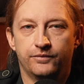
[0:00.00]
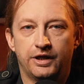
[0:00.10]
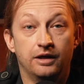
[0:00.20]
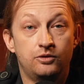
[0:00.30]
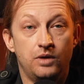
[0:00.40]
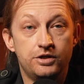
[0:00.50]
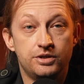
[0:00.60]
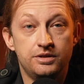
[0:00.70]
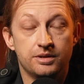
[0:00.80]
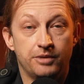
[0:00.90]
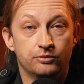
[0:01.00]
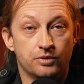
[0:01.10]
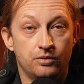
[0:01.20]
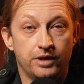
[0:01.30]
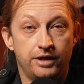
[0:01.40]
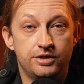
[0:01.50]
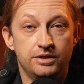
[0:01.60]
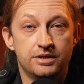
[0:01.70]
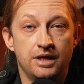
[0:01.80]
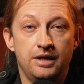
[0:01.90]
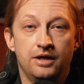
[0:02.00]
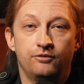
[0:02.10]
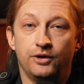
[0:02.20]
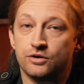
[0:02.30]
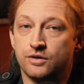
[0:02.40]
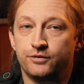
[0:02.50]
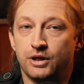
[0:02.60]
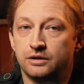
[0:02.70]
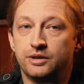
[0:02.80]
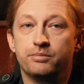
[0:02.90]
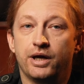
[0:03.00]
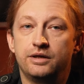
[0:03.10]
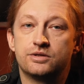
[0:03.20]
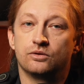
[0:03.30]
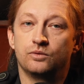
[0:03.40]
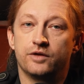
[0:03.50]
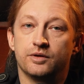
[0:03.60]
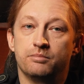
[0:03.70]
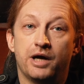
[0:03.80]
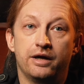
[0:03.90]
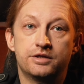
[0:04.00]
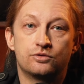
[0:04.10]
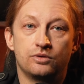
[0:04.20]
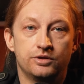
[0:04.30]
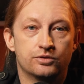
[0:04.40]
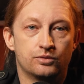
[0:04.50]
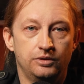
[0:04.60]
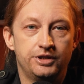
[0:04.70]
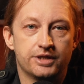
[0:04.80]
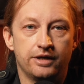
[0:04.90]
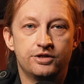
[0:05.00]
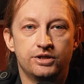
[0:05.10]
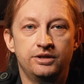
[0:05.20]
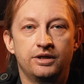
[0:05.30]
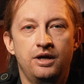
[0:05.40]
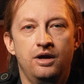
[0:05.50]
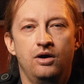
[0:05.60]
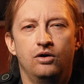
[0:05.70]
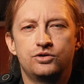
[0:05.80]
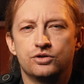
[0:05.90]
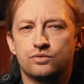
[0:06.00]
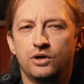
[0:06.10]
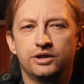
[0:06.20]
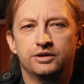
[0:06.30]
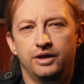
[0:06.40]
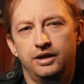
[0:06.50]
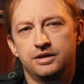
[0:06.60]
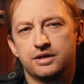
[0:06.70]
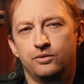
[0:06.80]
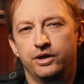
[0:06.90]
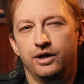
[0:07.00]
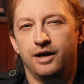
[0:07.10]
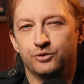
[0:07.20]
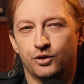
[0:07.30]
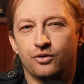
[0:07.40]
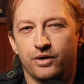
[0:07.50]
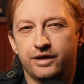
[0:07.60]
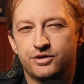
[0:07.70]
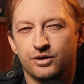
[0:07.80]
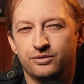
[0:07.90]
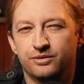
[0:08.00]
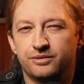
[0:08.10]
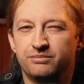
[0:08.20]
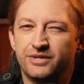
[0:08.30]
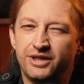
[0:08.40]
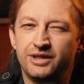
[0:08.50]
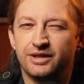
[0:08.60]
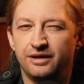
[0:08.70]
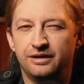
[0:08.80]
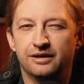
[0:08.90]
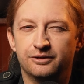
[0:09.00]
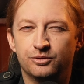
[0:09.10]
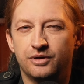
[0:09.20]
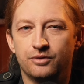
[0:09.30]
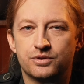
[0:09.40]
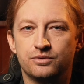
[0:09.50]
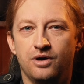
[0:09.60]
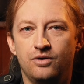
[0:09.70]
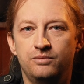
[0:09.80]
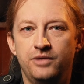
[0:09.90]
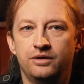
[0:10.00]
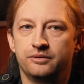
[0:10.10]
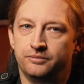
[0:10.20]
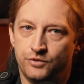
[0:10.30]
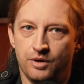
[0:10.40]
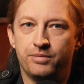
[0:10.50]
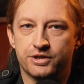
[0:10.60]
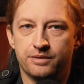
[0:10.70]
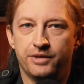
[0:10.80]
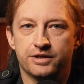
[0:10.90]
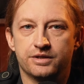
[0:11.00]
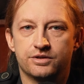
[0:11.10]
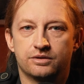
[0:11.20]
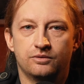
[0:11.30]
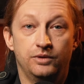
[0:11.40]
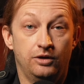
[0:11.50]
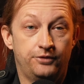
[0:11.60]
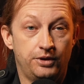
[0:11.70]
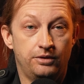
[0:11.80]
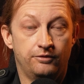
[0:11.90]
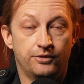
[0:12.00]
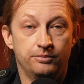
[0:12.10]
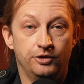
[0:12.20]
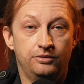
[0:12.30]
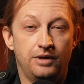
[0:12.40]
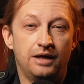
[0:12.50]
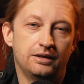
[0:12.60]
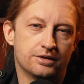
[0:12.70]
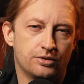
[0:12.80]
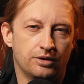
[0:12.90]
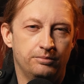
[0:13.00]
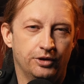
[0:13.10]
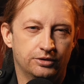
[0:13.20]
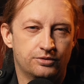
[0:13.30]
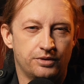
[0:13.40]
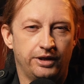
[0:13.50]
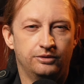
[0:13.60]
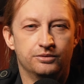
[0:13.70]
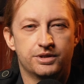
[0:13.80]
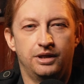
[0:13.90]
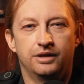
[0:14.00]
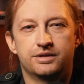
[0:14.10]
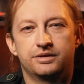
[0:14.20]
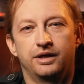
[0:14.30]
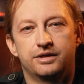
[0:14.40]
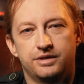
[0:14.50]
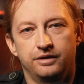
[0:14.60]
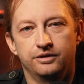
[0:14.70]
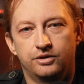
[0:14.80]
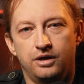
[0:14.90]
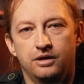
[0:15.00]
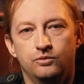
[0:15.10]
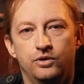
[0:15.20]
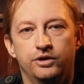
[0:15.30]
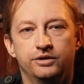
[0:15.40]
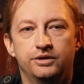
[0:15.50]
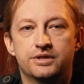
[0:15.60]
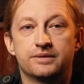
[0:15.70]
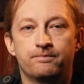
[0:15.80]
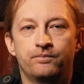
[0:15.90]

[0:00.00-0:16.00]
Got questions about rogue agents, philosophical debates on whether Maestro is truly sentient, or just want to tell us our autocorrect joke hit a little too close to home? Drop us a message. We love hearing from you, unless you're a bot trying to sell us extended car warranties.